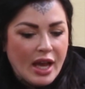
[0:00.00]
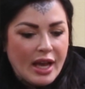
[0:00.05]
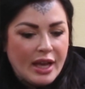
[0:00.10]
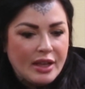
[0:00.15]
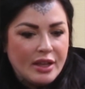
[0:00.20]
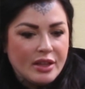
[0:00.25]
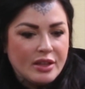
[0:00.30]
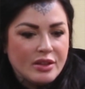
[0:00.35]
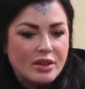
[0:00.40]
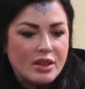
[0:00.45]

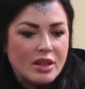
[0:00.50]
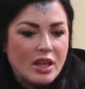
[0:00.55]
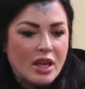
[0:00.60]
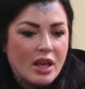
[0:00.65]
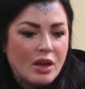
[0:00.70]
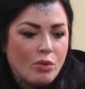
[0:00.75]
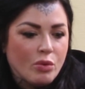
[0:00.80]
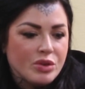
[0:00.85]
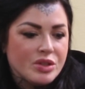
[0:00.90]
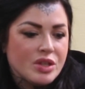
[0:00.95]
and
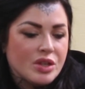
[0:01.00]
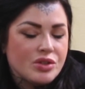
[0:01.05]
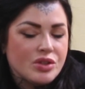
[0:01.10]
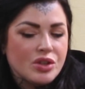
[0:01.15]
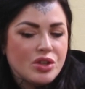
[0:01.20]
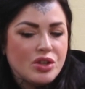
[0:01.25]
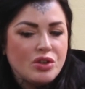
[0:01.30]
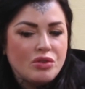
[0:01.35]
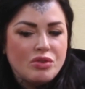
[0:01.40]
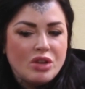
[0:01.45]
it was such
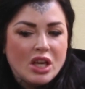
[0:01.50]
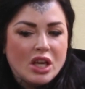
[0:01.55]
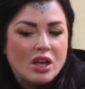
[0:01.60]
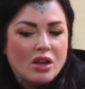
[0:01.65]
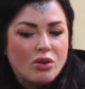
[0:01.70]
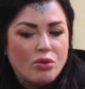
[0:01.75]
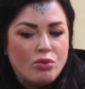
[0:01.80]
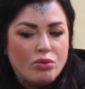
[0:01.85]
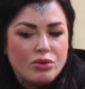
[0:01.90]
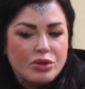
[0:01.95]
a unique
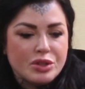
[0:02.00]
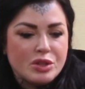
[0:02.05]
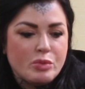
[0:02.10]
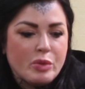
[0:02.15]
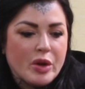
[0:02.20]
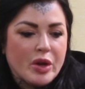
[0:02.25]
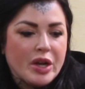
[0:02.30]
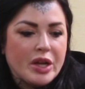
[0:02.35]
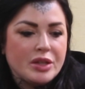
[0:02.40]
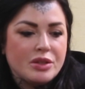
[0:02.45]
and cool
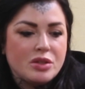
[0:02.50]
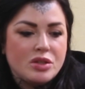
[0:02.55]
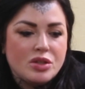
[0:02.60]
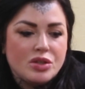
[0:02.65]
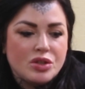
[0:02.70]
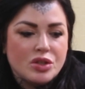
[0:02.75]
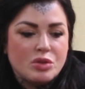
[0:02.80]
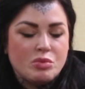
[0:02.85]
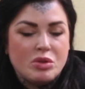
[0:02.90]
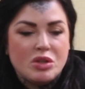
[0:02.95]
experience to
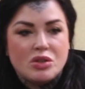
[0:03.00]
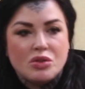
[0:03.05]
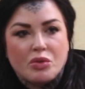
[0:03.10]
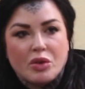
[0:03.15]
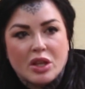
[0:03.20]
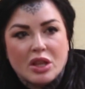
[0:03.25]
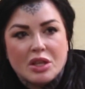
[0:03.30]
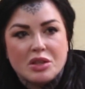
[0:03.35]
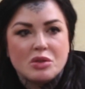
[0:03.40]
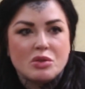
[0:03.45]
just be
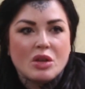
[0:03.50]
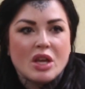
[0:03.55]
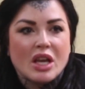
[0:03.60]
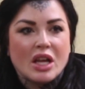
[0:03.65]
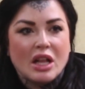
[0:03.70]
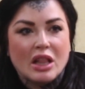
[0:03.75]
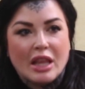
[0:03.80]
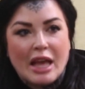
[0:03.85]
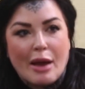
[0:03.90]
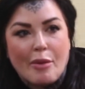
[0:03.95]
doing this
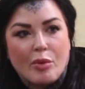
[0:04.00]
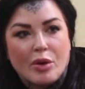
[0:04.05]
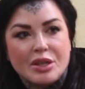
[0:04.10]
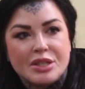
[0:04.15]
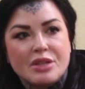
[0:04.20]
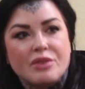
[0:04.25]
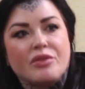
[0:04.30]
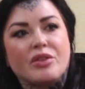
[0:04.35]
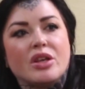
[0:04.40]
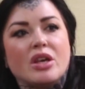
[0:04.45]

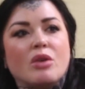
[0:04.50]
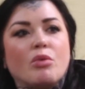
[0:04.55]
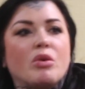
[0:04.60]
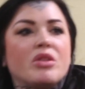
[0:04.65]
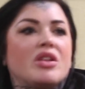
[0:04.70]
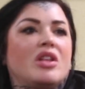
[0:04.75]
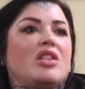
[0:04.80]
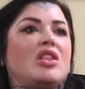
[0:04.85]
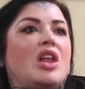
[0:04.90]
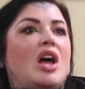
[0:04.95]
collaboratively
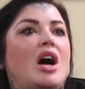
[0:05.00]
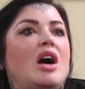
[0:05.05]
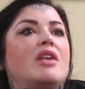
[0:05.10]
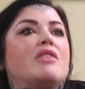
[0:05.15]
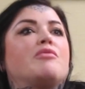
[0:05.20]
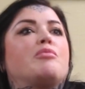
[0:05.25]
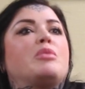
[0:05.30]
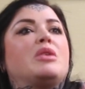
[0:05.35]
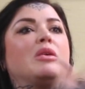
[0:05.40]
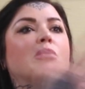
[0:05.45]
with a lot
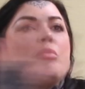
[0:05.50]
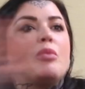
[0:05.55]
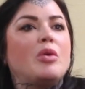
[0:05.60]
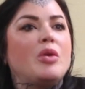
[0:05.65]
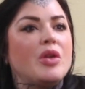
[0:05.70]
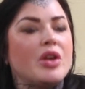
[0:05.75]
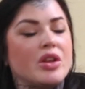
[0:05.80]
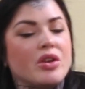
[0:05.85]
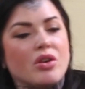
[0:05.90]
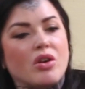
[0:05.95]
of
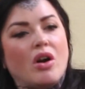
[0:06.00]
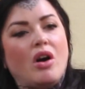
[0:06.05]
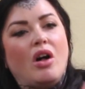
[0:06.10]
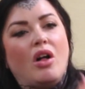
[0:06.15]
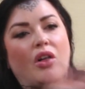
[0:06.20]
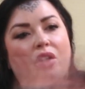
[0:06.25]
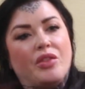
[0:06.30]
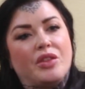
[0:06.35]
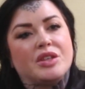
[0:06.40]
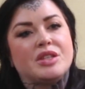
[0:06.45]
people, and you're
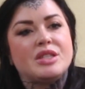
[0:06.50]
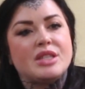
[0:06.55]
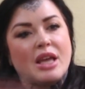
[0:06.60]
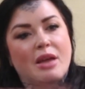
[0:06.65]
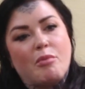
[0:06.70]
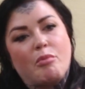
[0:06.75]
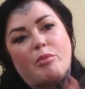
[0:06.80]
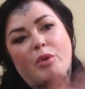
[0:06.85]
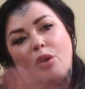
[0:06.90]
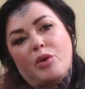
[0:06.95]
all in the
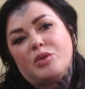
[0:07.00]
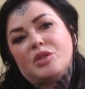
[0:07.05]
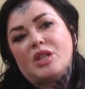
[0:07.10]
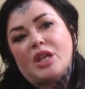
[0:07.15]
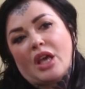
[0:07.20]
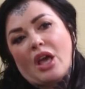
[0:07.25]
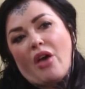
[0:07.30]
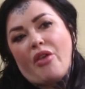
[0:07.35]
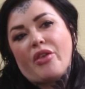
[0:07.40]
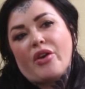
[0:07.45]
same boat
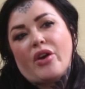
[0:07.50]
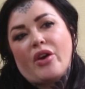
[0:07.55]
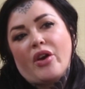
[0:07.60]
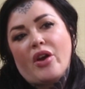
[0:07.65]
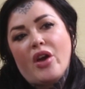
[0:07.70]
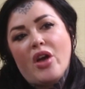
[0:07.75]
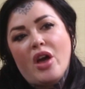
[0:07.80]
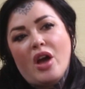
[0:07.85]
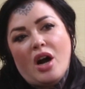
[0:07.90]
together.